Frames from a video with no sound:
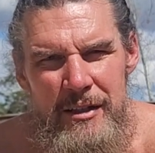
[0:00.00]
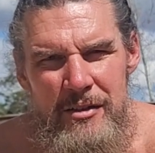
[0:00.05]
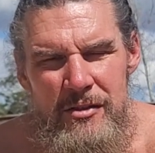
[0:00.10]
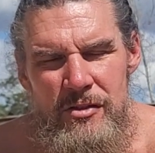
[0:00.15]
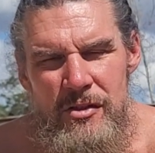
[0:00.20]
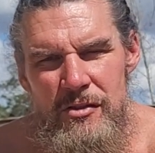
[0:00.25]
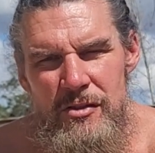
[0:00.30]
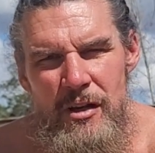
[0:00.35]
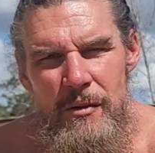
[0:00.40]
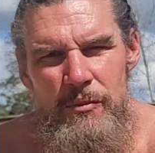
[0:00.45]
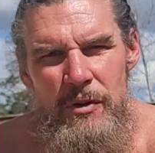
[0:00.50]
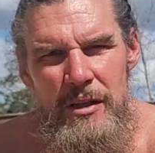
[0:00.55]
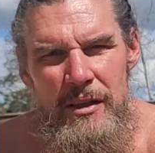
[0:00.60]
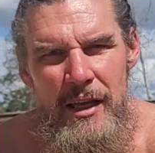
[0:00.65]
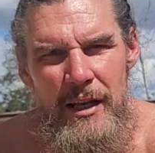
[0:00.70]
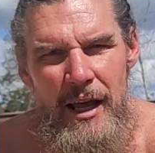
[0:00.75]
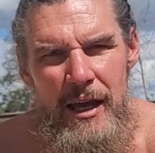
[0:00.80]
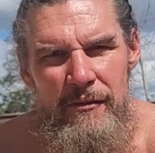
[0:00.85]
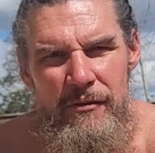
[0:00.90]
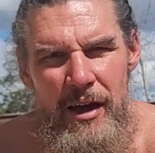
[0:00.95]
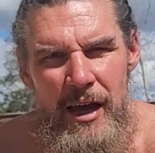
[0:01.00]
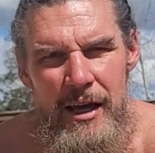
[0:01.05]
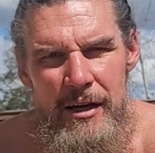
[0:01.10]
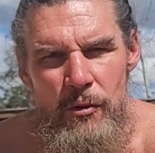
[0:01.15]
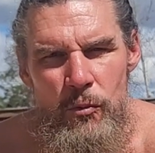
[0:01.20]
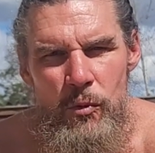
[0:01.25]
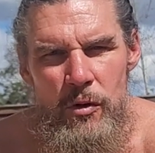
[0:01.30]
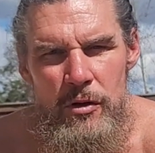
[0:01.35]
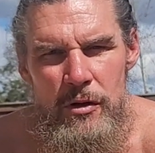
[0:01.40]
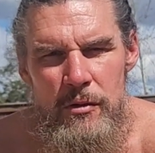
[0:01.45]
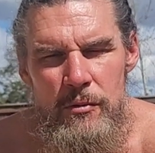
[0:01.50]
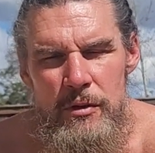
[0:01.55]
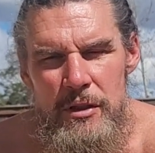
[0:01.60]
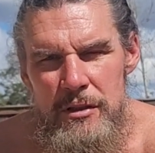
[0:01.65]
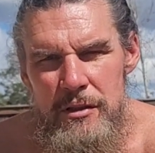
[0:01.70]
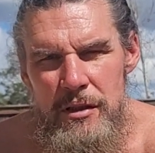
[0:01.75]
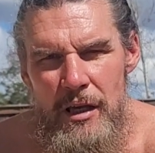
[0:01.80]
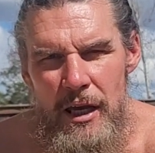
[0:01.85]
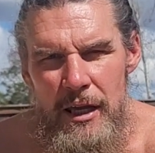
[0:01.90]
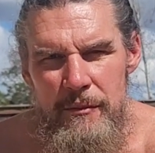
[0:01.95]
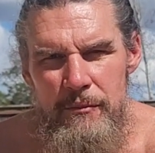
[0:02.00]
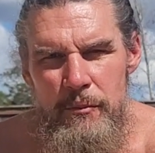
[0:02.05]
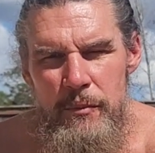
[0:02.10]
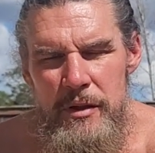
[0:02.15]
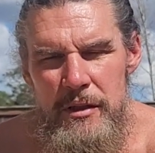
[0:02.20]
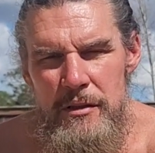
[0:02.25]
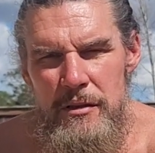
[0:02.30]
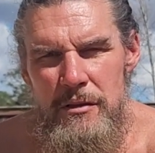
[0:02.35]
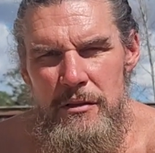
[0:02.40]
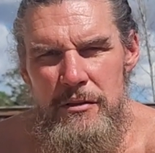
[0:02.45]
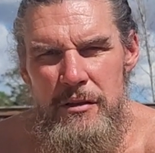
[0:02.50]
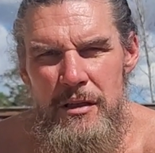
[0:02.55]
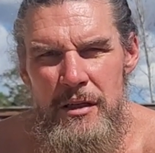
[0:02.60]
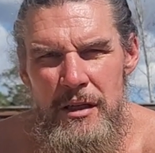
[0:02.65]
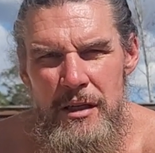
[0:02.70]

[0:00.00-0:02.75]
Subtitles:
This is something that I've had to work with and build,